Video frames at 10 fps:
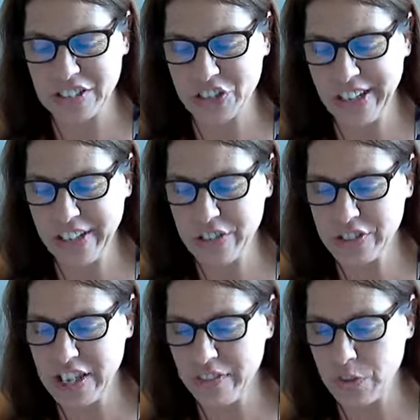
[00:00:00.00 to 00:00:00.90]
Shake
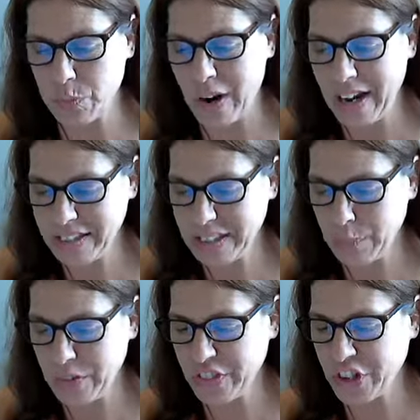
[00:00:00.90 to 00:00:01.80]
yourself and rise up
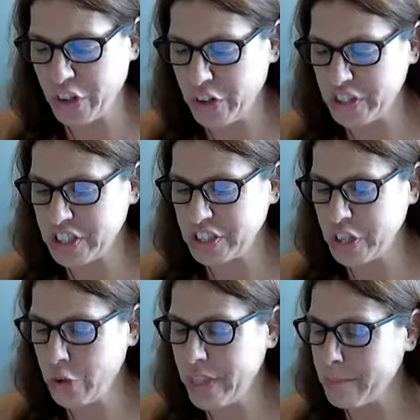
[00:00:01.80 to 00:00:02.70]
with courage and
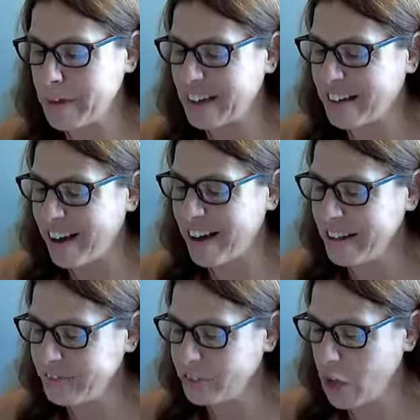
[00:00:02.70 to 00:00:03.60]
know that my God
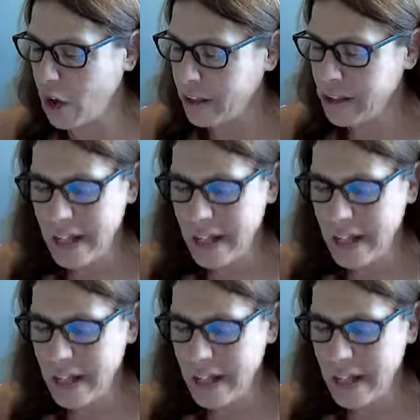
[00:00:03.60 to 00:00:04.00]
of law,